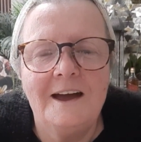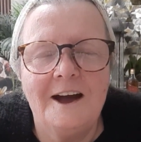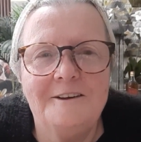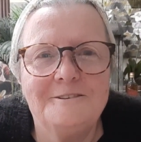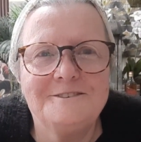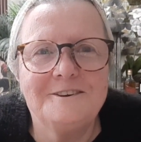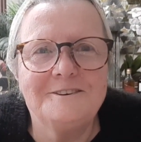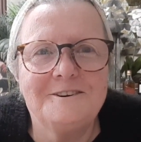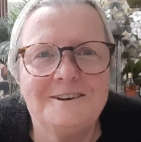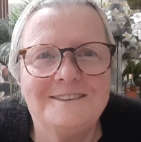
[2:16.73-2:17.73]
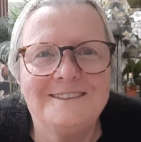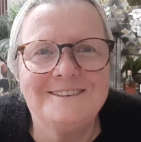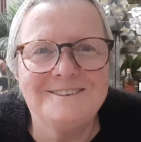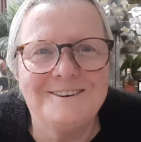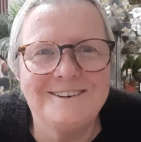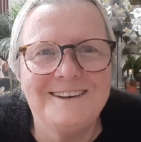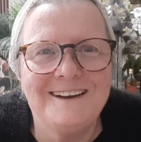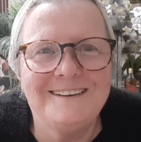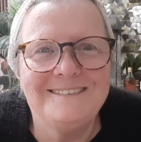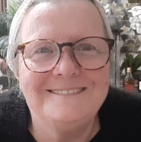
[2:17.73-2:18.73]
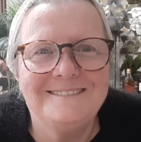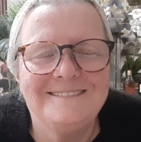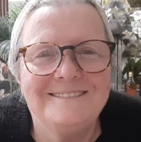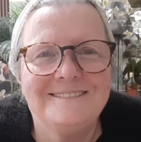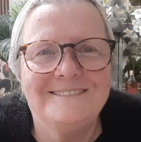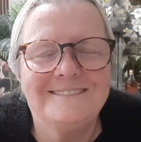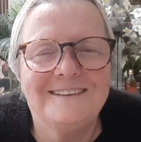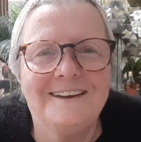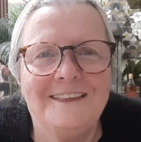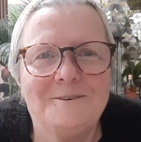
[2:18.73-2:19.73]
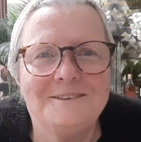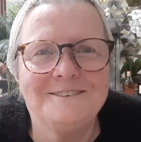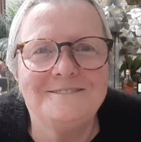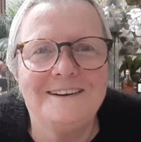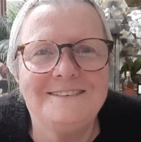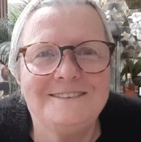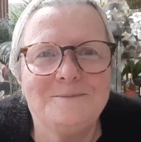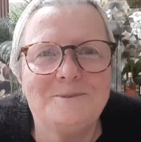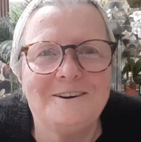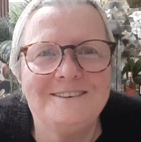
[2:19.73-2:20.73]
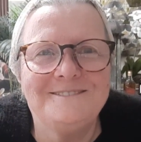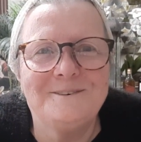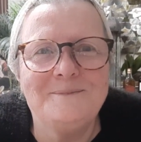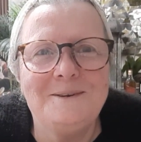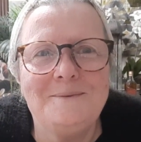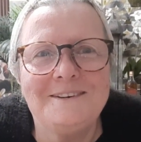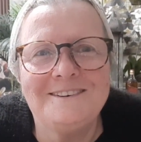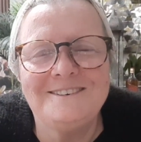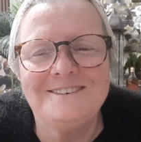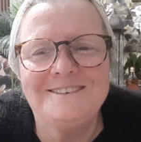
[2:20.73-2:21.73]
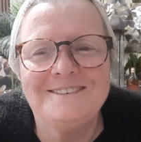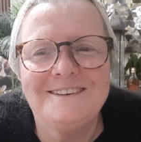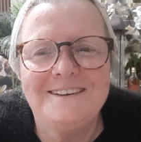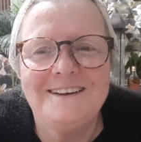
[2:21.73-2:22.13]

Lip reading: I also got the sock yarn, and that was a great surprise for me because